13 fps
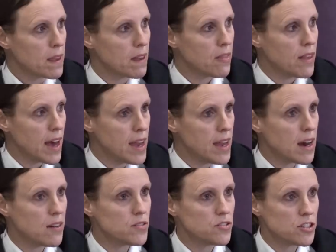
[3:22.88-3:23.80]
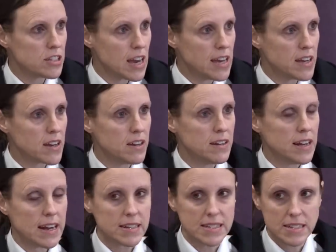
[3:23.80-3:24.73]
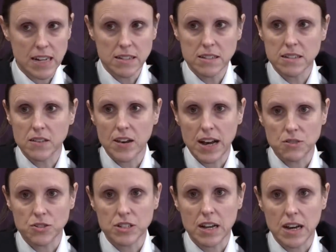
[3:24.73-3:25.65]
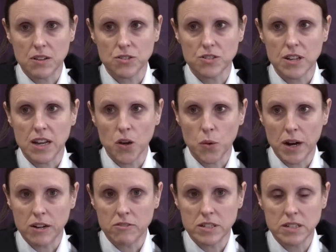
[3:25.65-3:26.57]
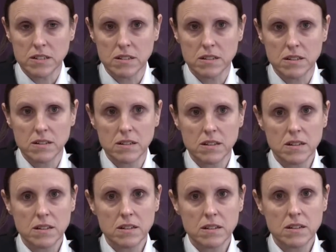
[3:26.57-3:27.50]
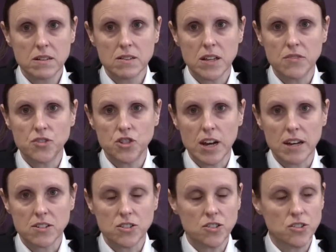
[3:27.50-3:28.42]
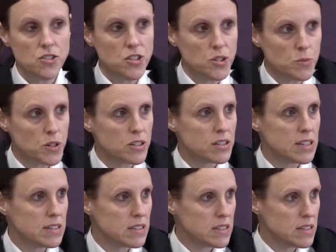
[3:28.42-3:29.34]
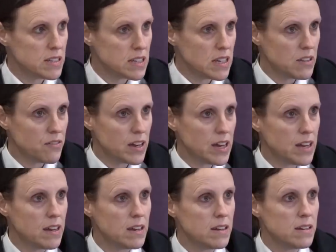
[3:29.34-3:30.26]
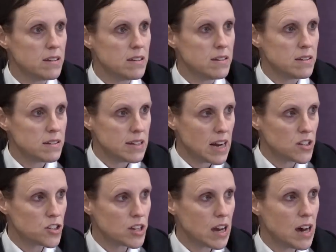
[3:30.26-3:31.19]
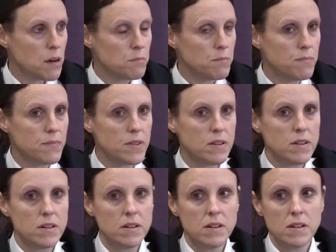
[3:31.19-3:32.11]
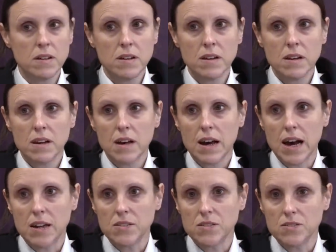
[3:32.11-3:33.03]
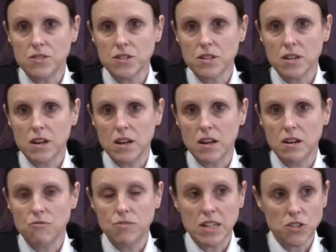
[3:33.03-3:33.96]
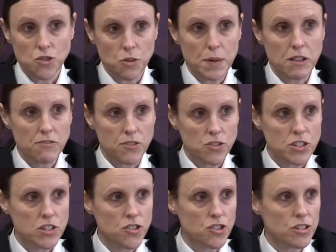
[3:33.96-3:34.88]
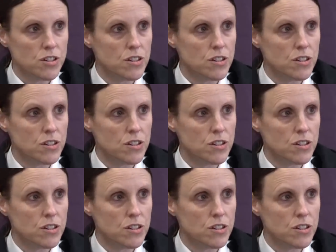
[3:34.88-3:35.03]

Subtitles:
They have undertaken extensive house-to-house inquiries. They've checked numerous CCTV, dash cam and ring doorbell footage.